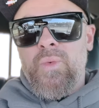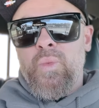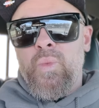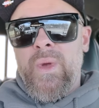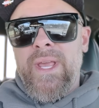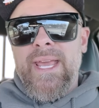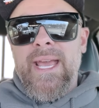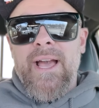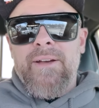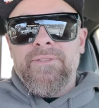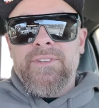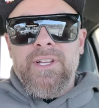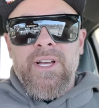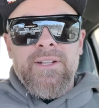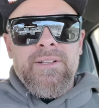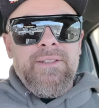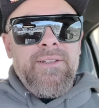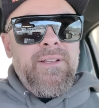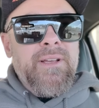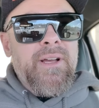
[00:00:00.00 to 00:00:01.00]
we have
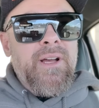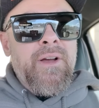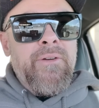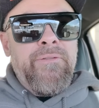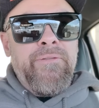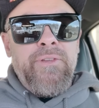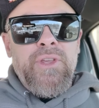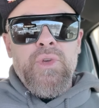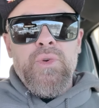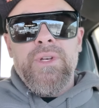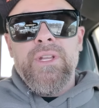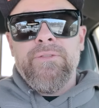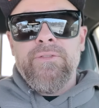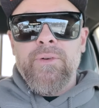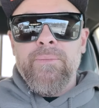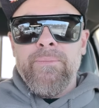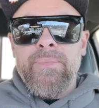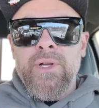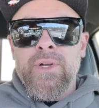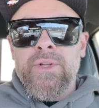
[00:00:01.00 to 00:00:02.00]
done a few
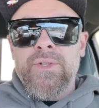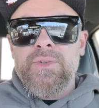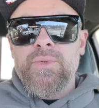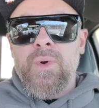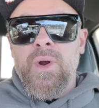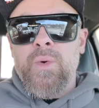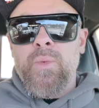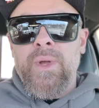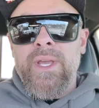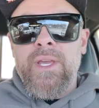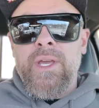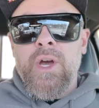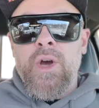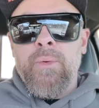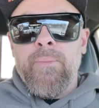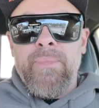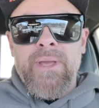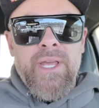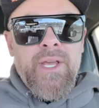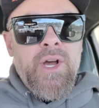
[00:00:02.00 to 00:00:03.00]
different builds where we go
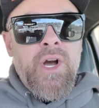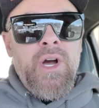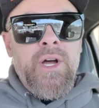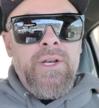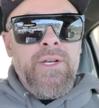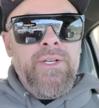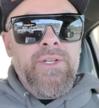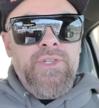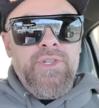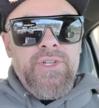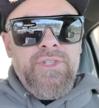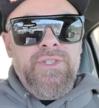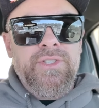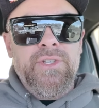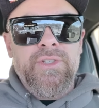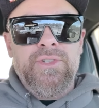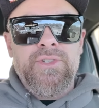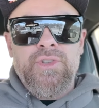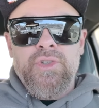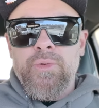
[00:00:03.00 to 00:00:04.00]
beyond just the
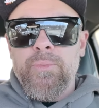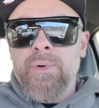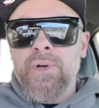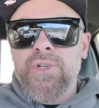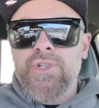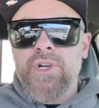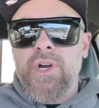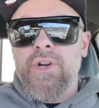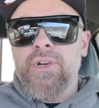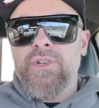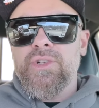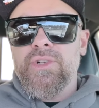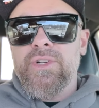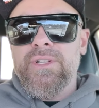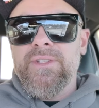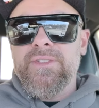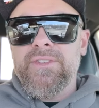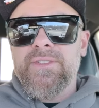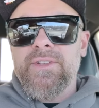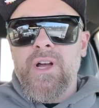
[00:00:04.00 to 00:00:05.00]
supercharger
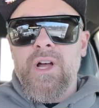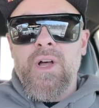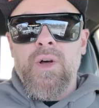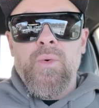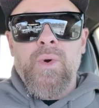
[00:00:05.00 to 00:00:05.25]
install,